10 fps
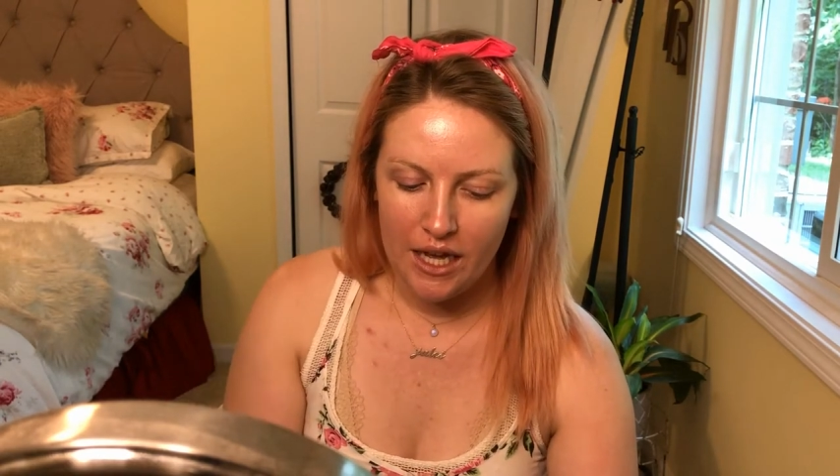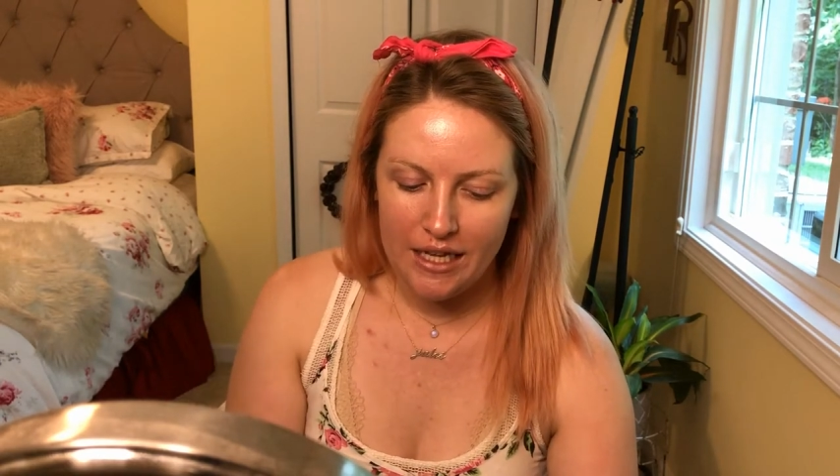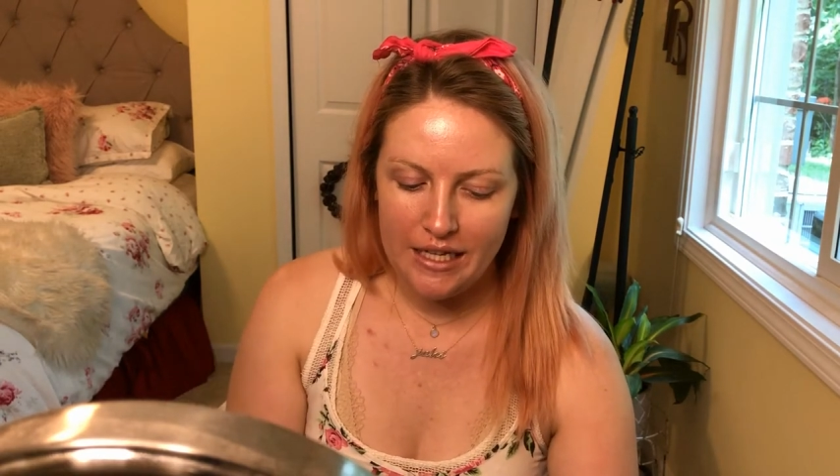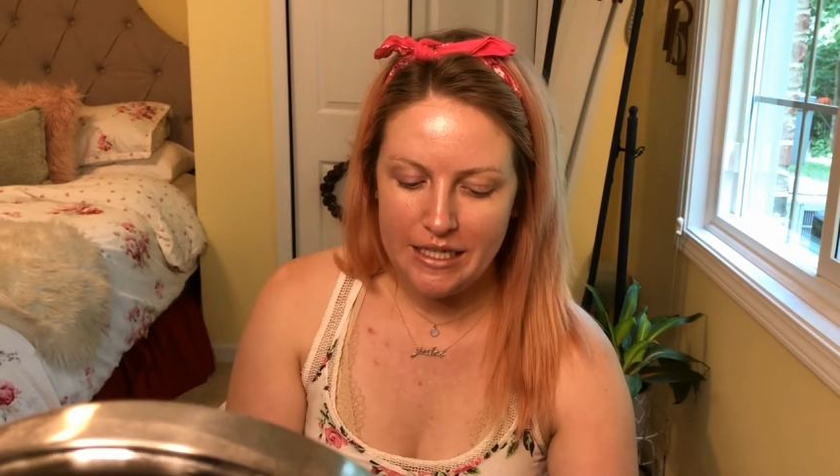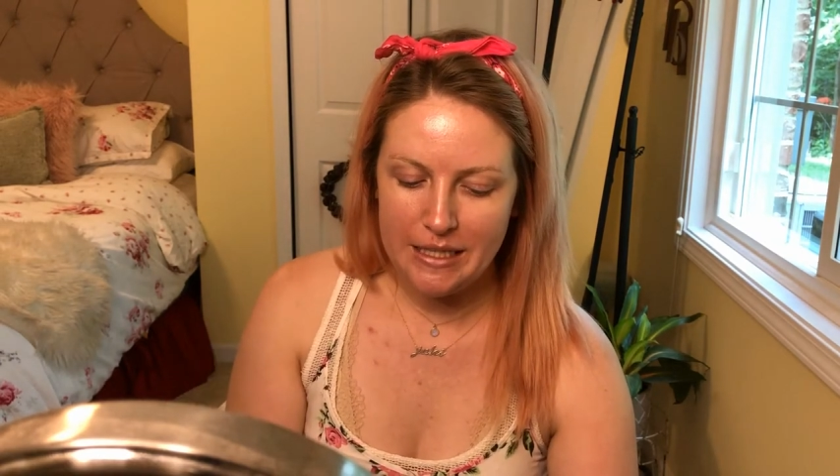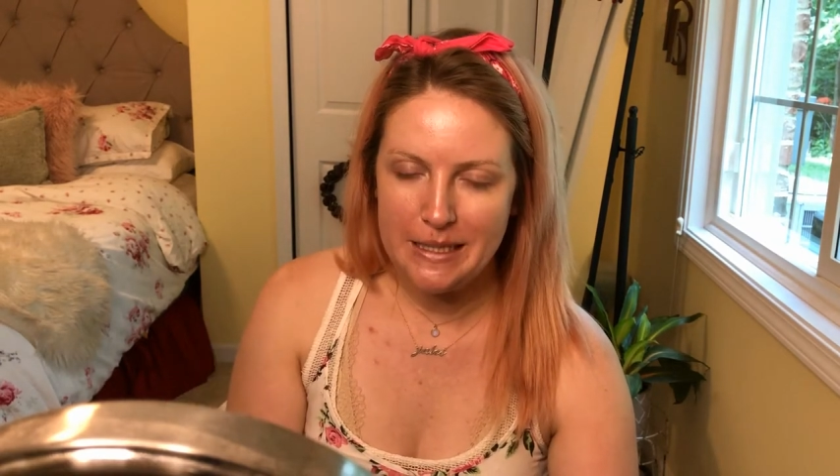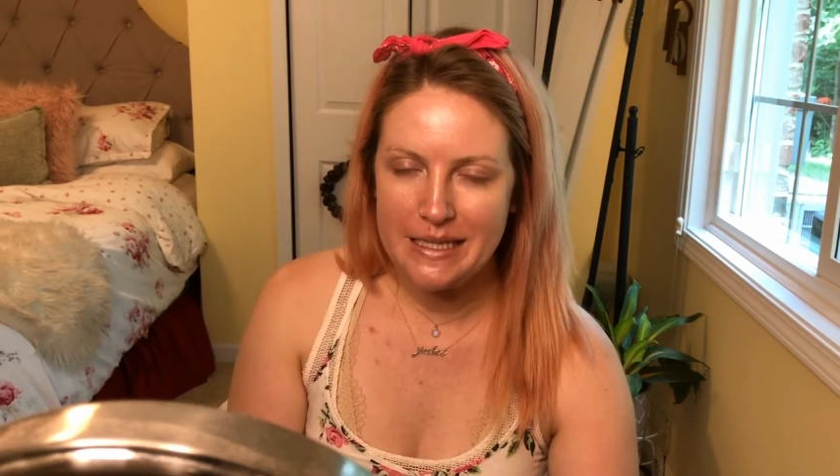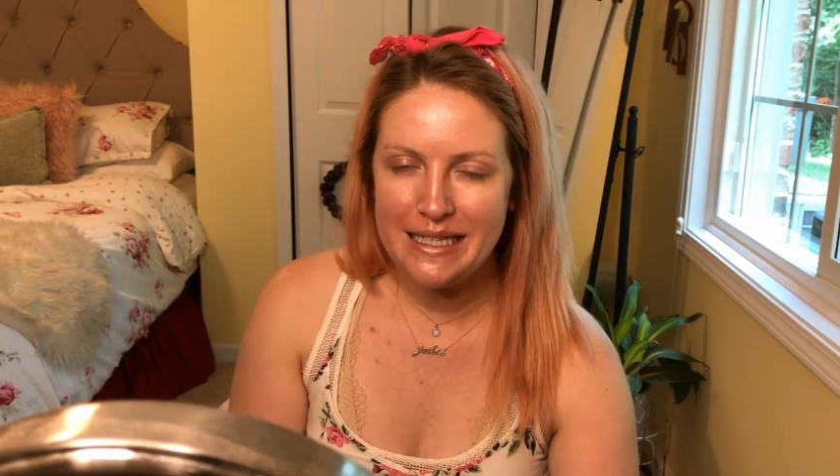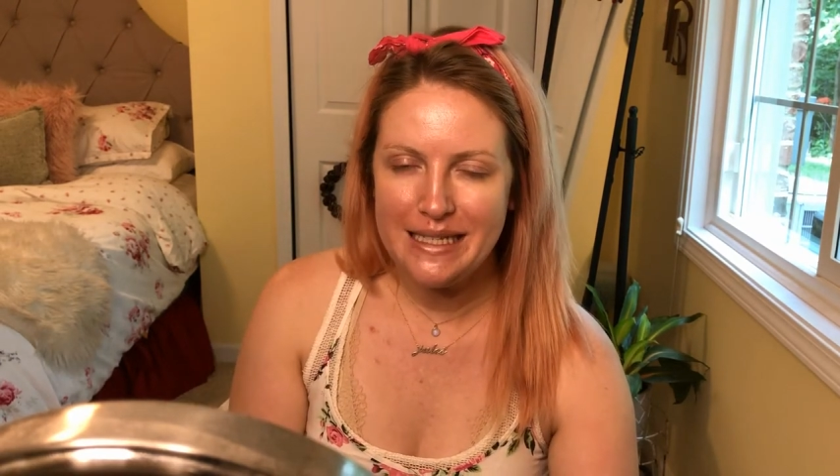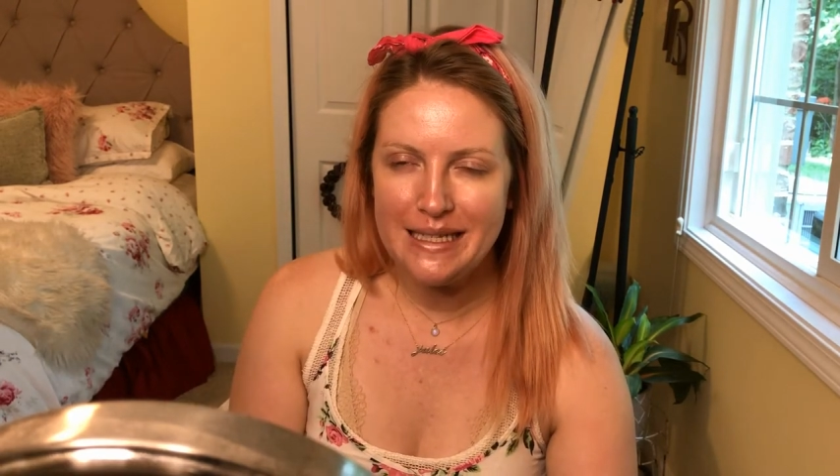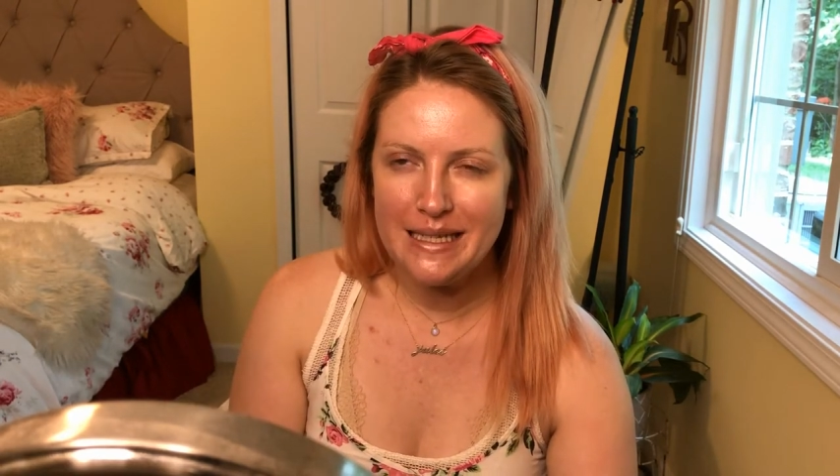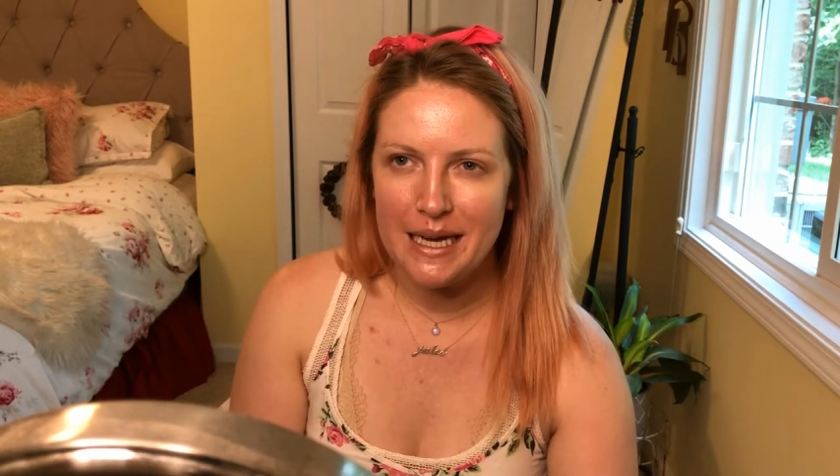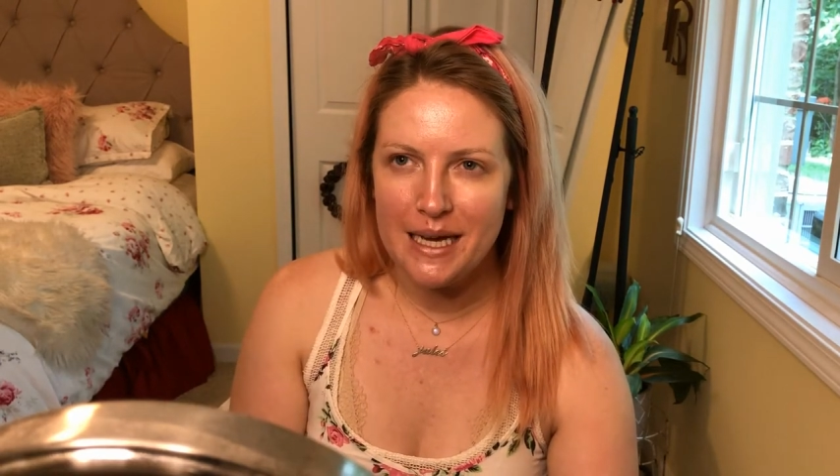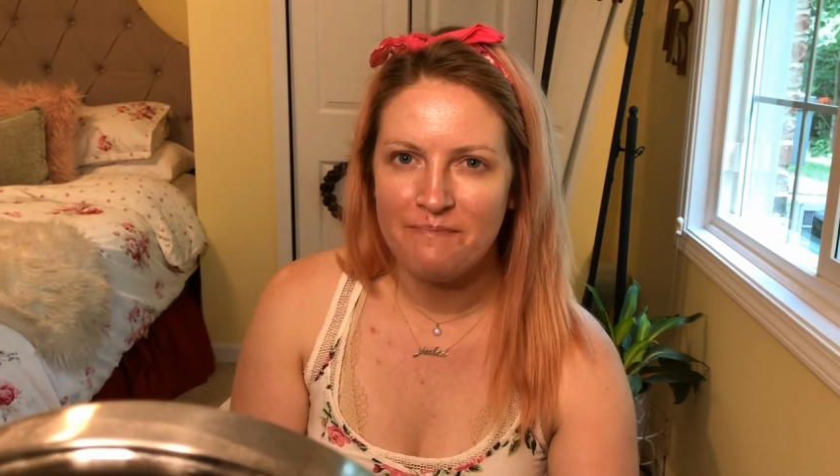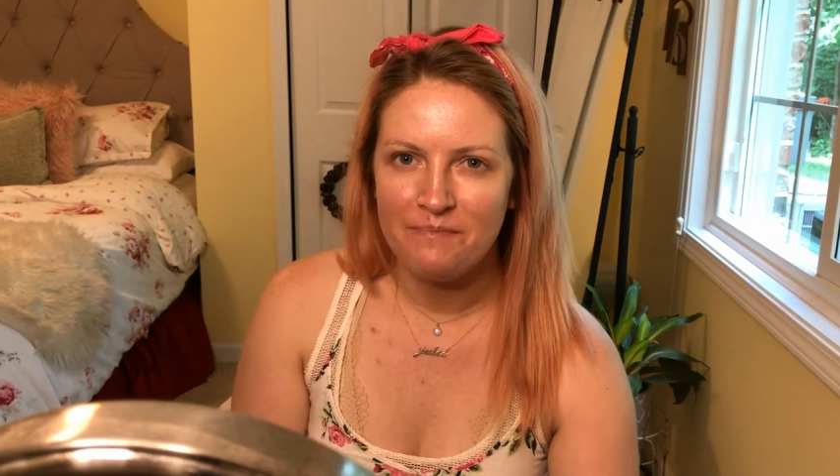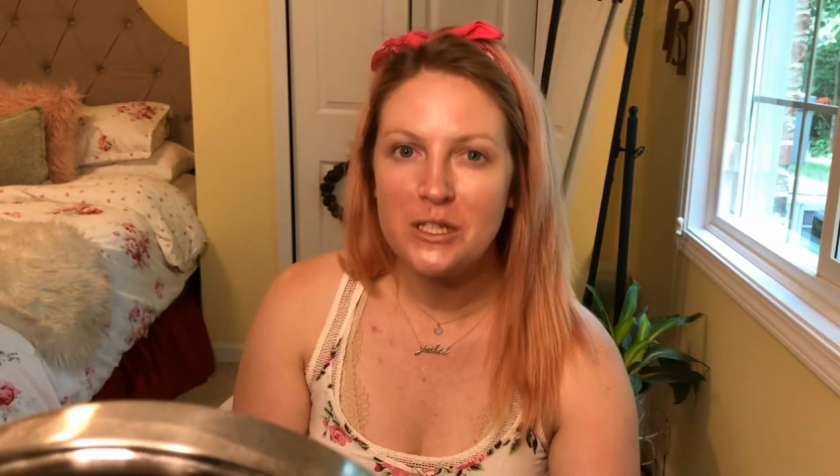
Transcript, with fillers: And this is a